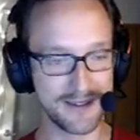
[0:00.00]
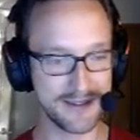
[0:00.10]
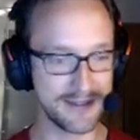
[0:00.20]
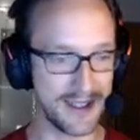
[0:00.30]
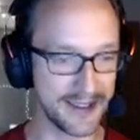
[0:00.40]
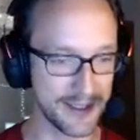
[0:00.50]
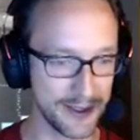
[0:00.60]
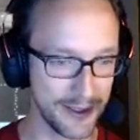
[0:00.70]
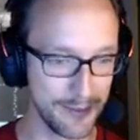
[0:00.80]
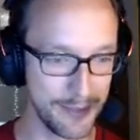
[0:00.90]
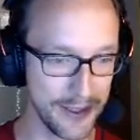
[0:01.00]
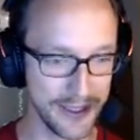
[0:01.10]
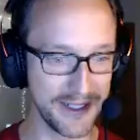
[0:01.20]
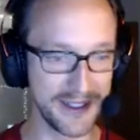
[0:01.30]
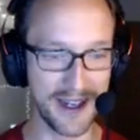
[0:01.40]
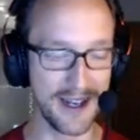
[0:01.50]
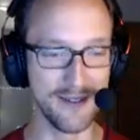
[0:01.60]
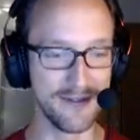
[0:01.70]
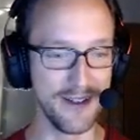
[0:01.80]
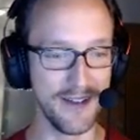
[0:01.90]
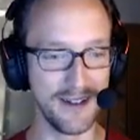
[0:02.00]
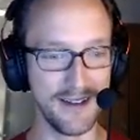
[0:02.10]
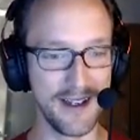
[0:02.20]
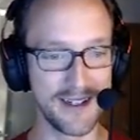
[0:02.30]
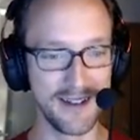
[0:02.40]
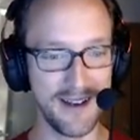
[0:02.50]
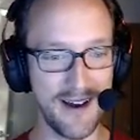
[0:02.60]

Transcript: classical building kind of, and then like,